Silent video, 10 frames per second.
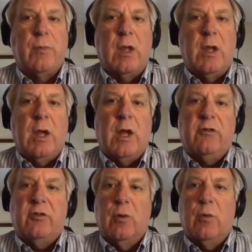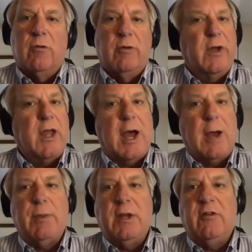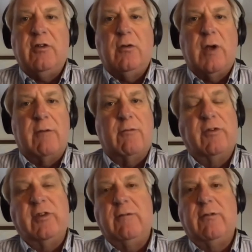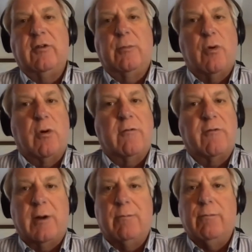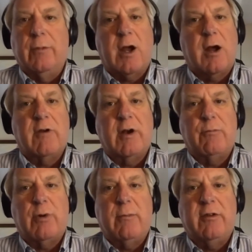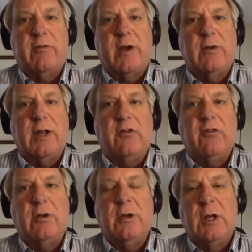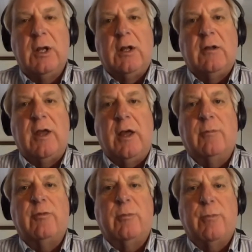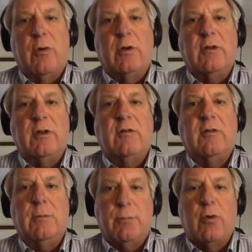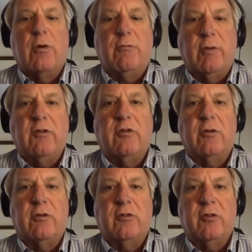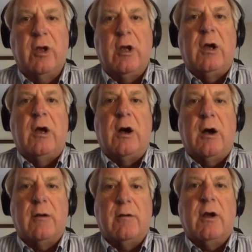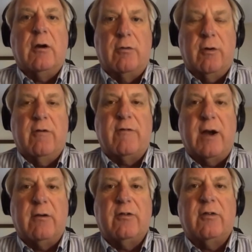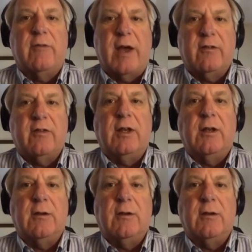And so we're really happy to have received support from the Conrad Prebys Foundation to help support this important research on a coronavirus vaccine